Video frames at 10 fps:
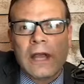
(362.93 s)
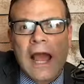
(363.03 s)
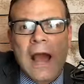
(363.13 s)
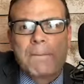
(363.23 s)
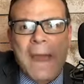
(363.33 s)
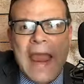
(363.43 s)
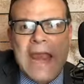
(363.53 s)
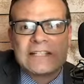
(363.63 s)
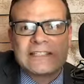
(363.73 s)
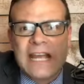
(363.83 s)
a
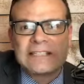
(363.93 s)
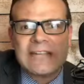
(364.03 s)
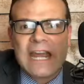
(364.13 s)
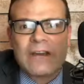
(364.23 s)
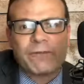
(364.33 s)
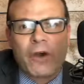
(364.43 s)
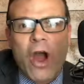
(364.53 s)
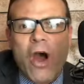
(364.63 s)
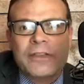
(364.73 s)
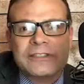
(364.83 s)
page designated for
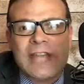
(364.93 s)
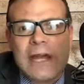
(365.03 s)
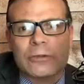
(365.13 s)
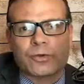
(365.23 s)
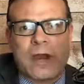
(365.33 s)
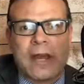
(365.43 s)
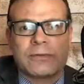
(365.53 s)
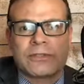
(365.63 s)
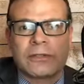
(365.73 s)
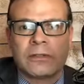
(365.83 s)
all the sales
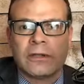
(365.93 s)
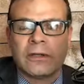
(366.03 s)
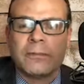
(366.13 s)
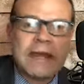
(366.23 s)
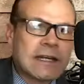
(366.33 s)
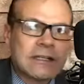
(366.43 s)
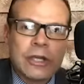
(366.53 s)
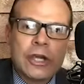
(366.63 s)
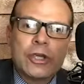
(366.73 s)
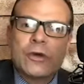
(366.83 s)
reps, meaning
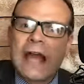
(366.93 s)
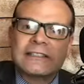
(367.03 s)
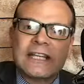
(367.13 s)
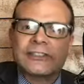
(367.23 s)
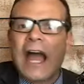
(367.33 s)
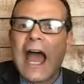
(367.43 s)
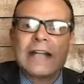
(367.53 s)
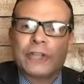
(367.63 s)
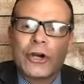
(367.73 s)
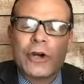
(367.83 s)
you got such a high
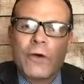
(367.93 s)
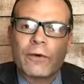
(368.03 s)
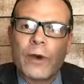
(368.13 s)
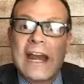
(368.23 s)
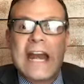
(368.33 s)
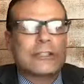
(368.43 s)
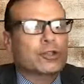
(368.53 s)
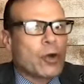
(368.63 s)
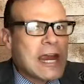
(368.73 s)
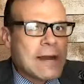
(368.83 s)
turnover rate, an
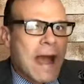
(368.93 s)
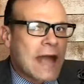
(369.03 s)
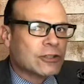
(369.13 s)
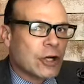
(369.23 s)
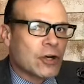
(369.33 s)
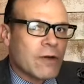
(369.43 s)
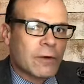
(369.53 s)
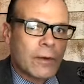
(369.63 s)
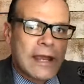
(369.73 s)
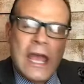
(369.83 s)
extreme high
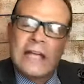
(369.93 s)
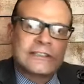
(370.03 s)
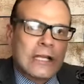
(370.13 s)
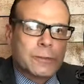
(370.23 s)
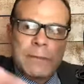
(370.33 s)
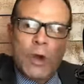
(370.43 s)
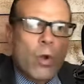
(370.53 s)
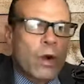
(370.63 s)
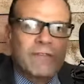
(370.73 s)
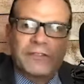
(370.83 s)
turnover rate, salespeople
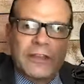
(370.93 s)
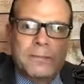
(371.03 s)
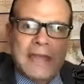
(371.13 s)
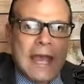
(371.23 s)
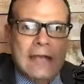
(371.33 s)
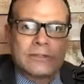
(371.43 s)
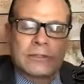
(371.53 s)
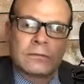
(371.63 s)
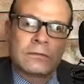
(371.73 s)
don't work for them guys.